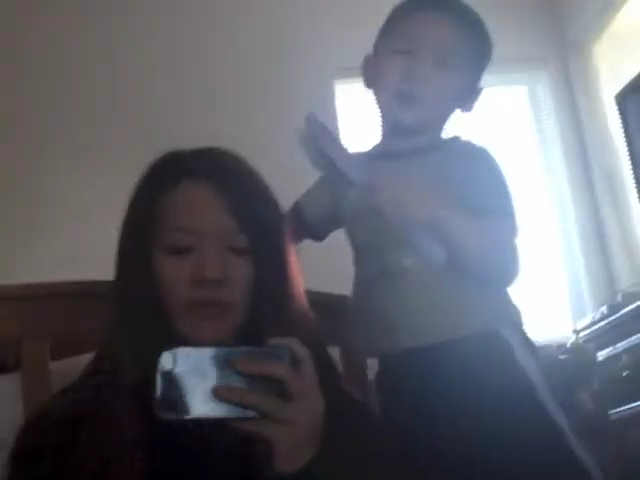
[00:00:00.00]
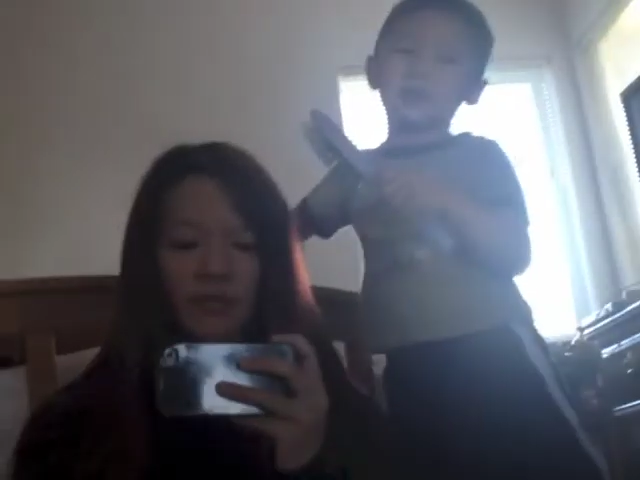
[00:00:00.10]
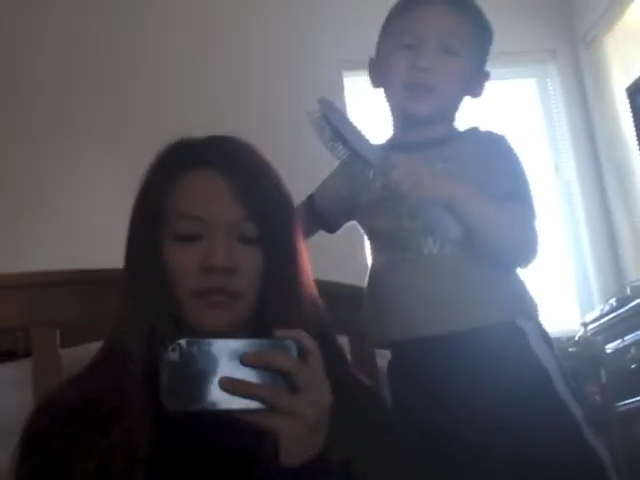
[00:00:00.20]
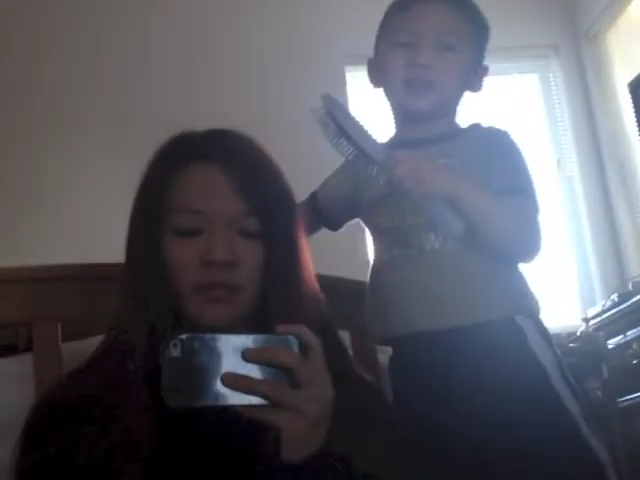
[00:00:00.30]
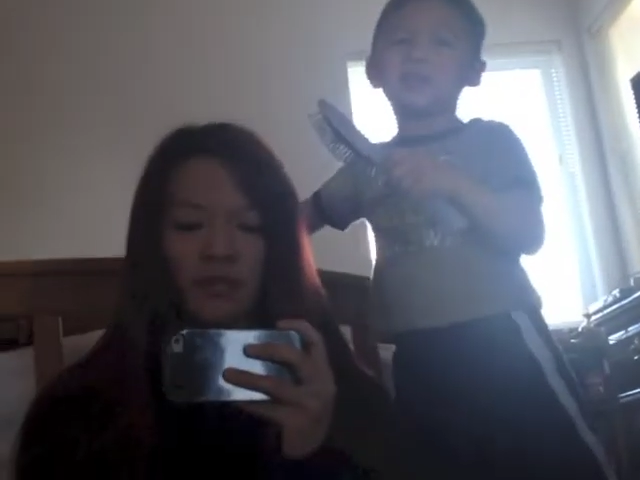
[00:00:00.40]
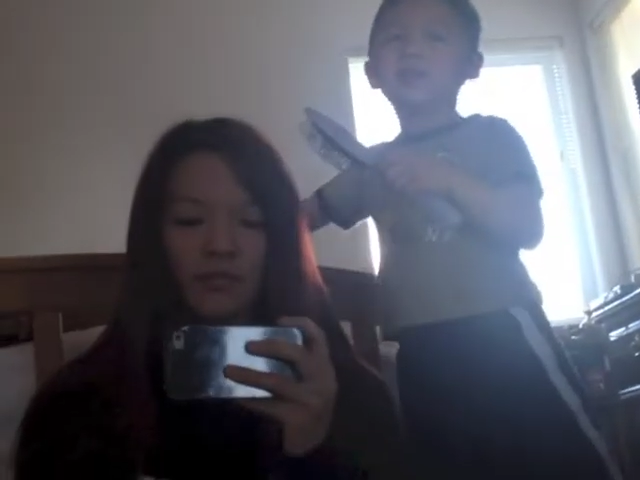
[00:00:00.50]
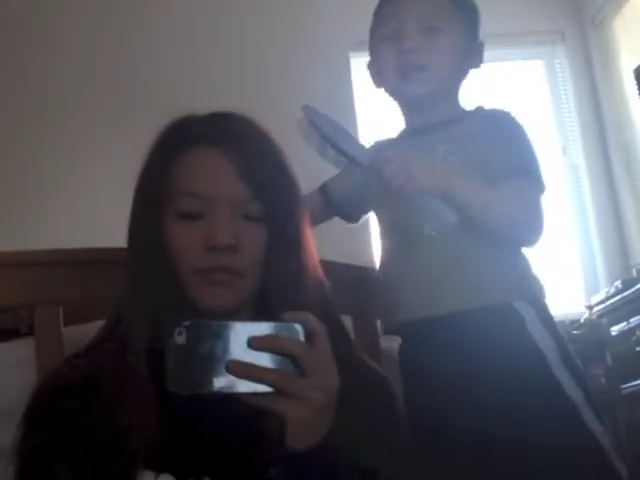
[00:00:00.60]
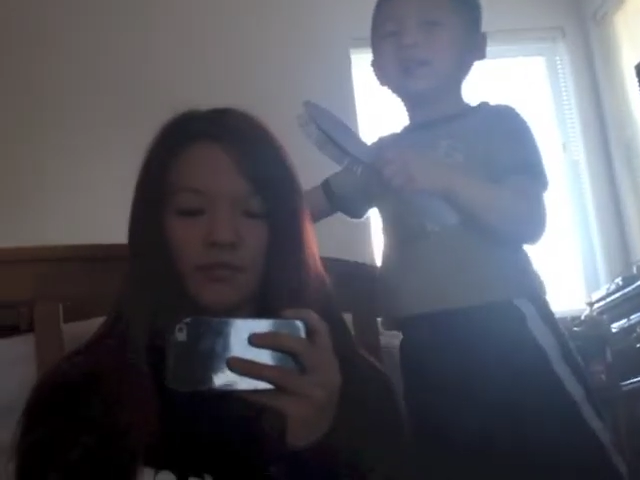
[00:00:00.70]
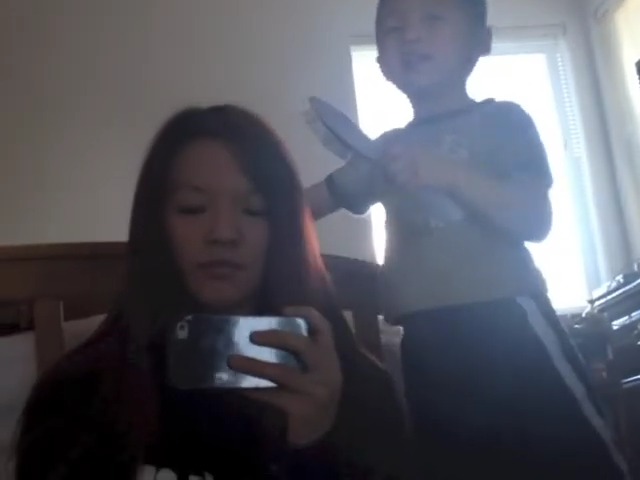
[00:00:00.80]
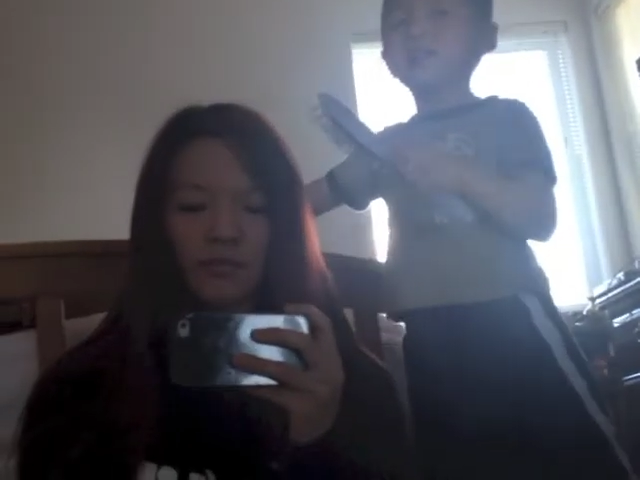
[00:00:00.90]
Like,
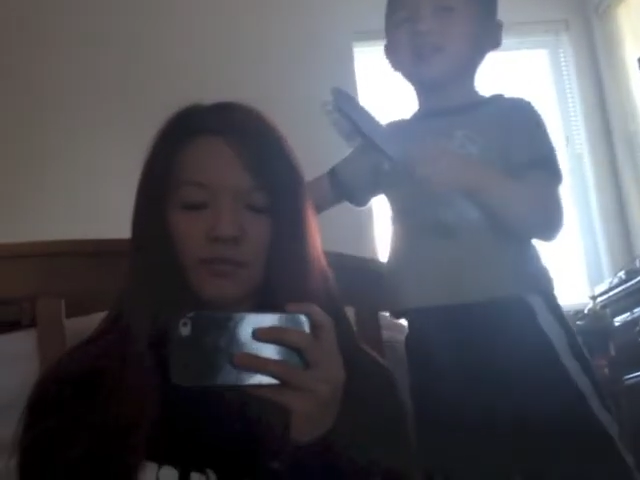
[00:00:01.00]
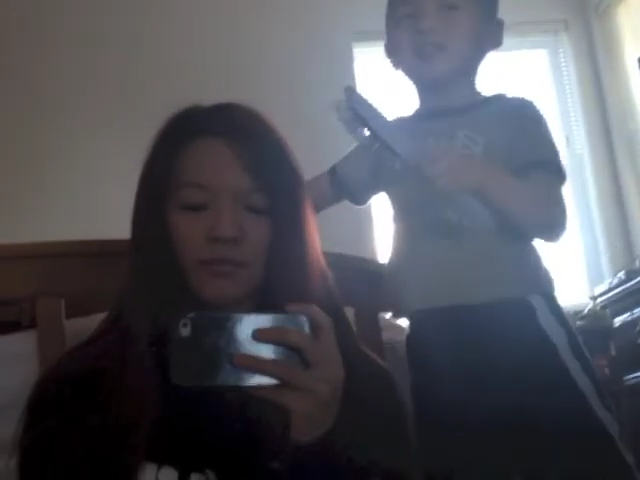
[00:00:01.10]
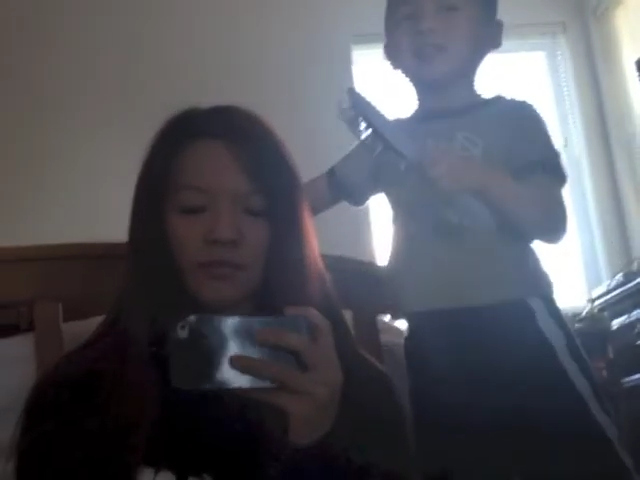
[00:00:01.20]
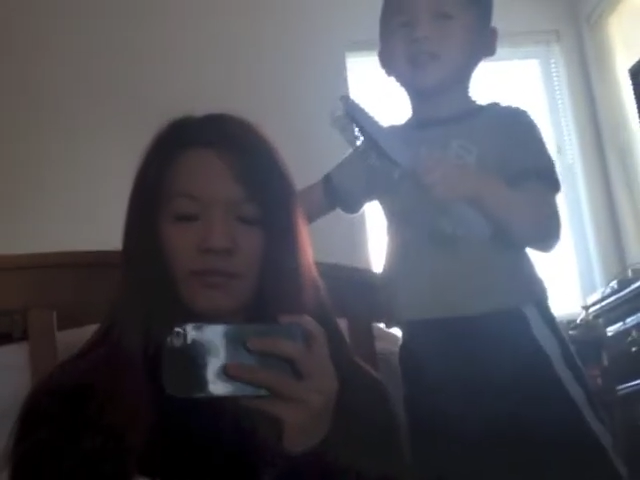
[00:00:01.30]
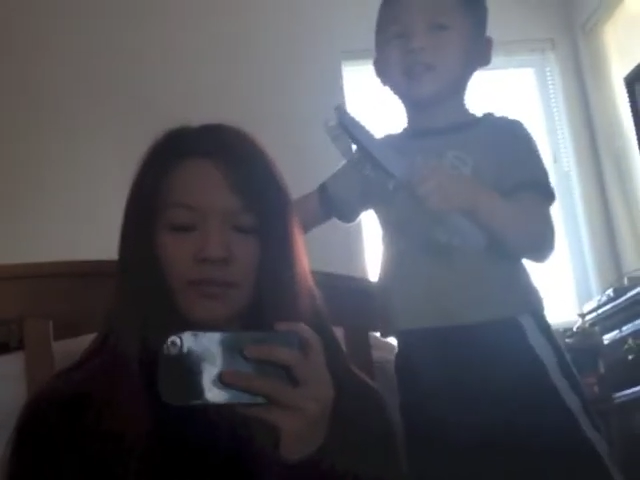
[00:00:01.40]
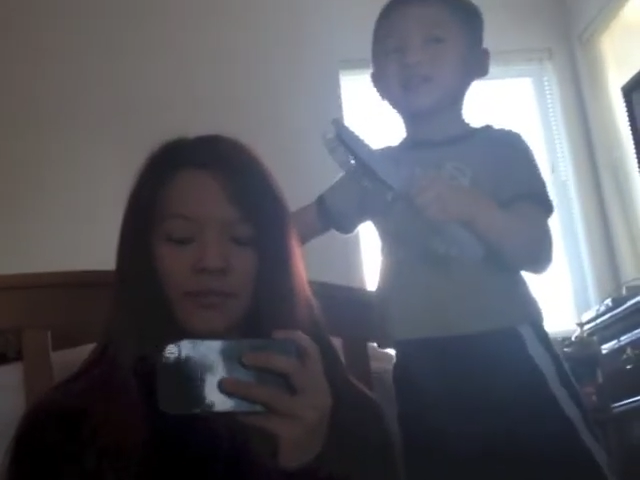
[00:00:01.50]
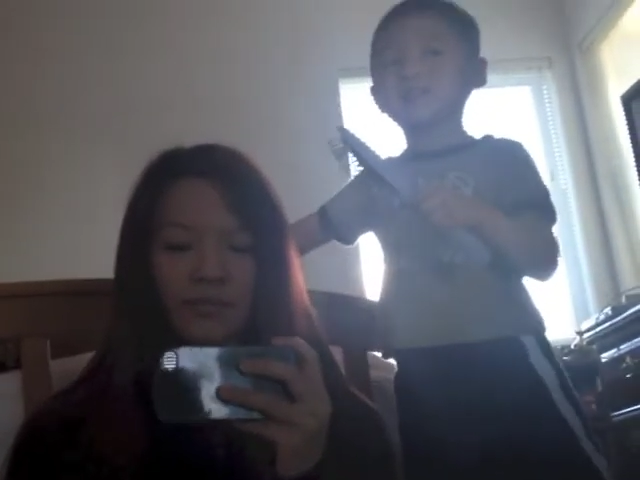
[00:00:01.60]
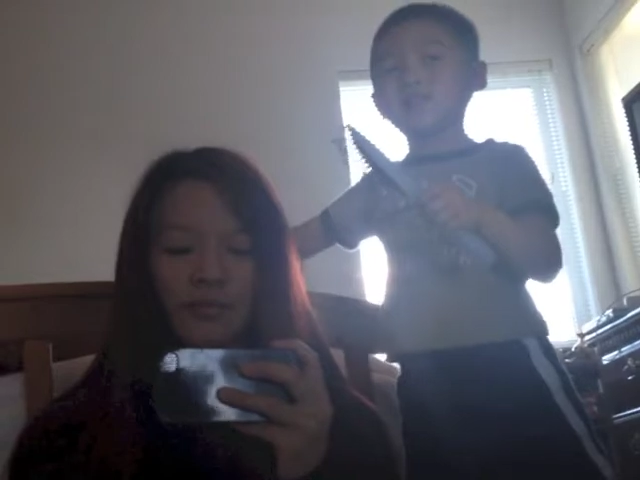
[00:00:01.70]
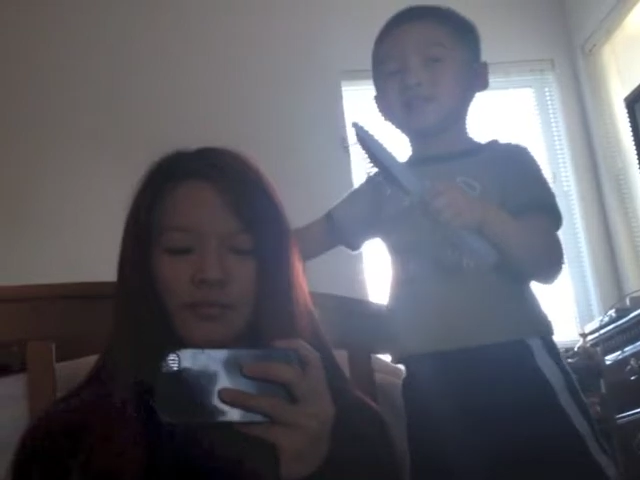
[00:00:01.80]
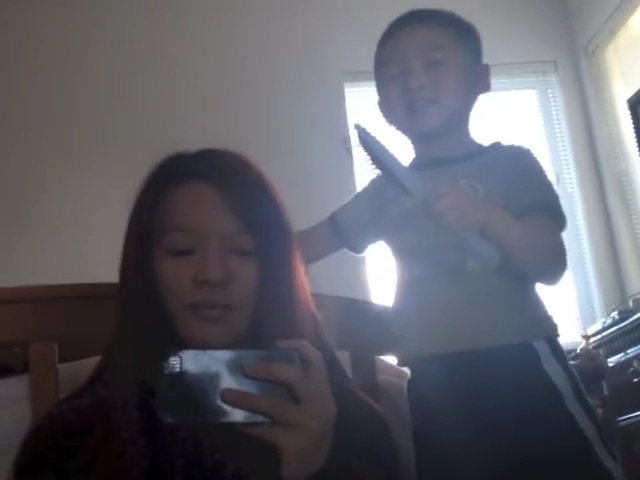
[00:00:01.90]

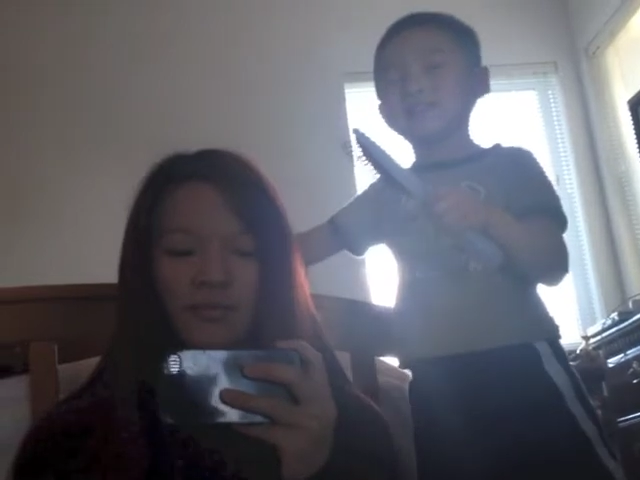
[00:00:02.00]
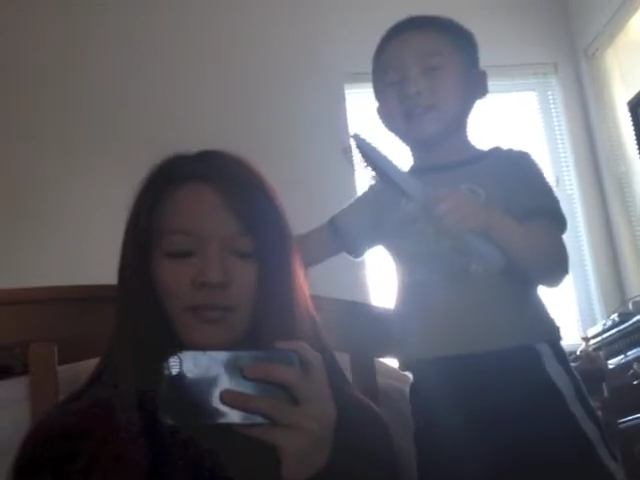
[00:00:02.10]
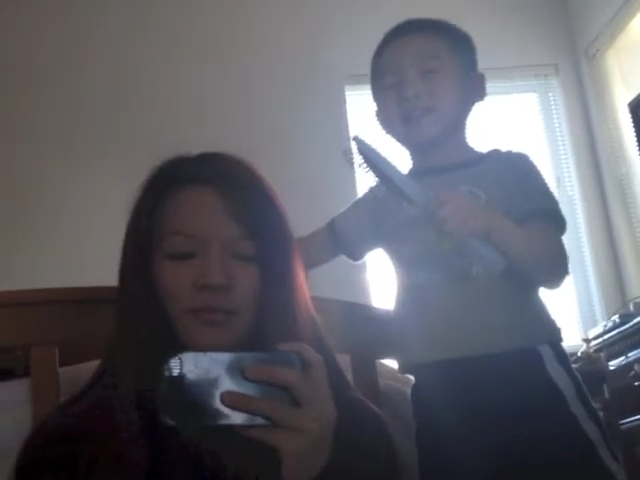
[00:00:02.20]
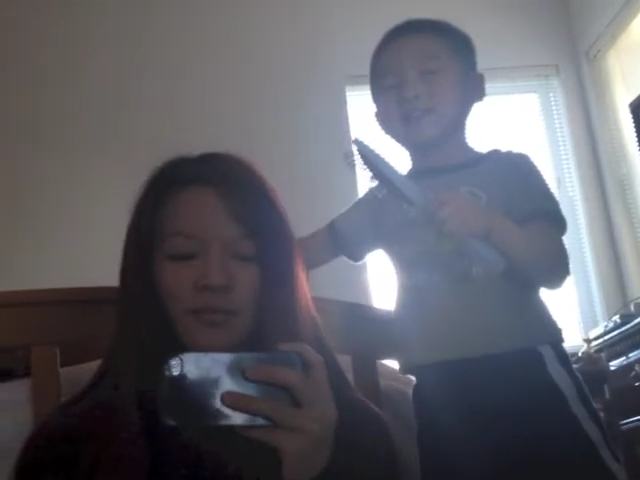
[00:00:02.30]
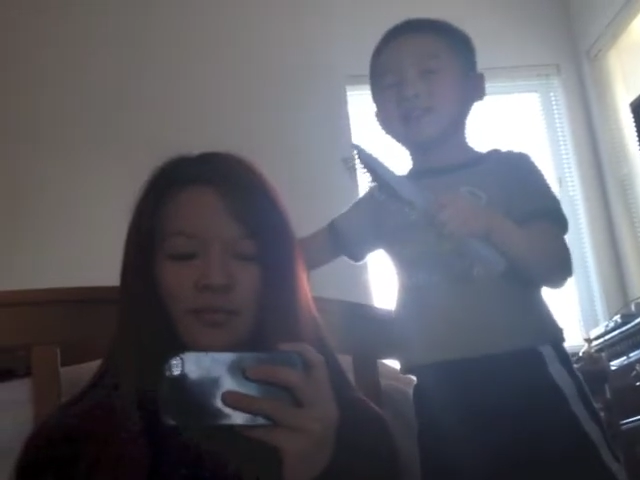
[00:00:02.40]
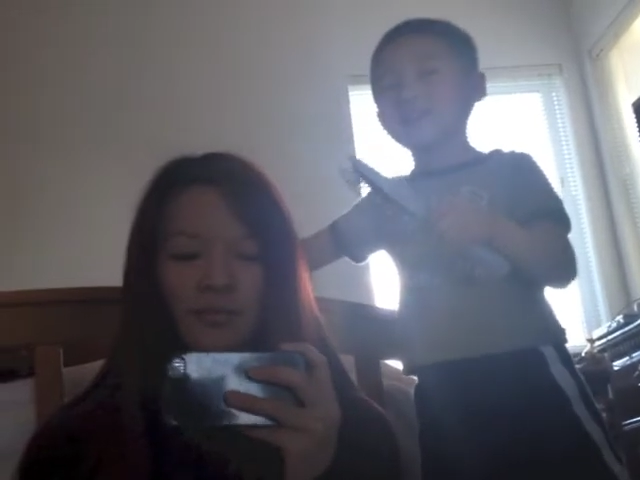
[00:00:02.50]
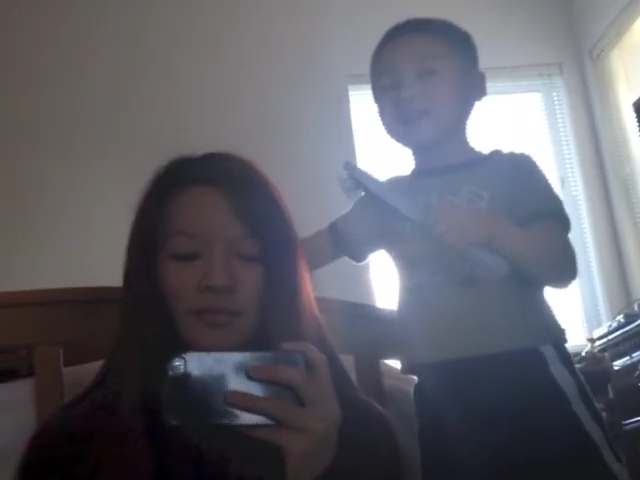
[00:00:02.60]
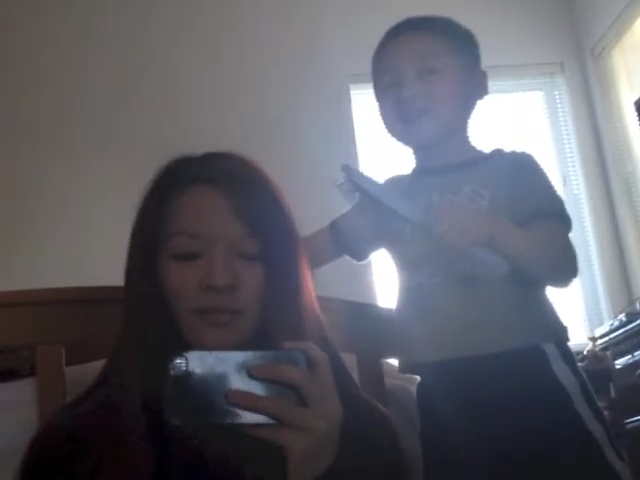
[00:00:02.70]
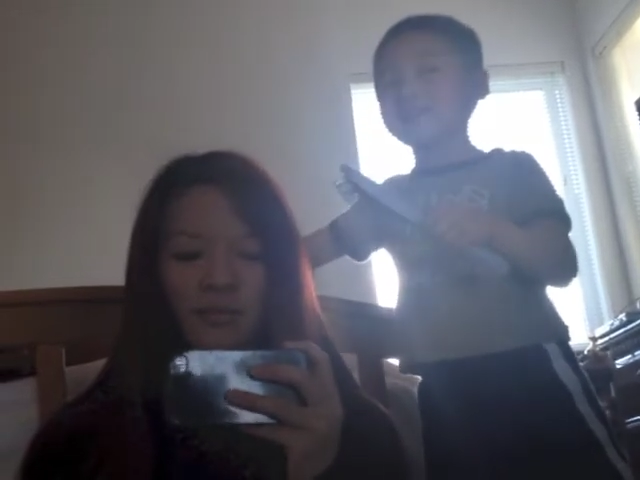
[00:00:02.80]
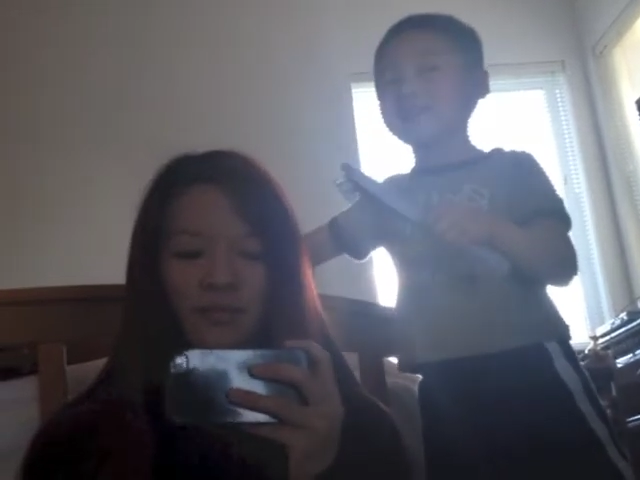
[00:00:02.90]
take a
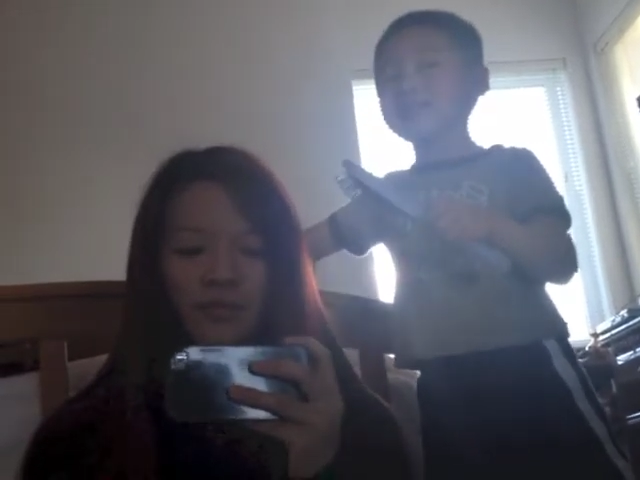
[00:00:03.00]
kisser?